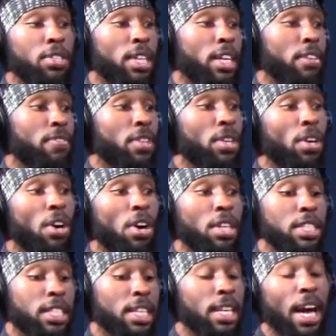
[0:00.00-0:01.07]
Like if the call
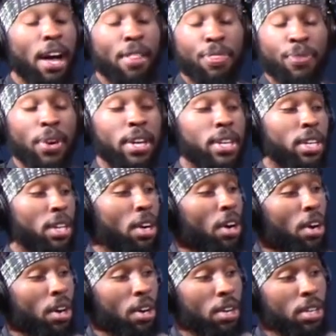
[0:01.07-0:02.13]
is a non-threatening call,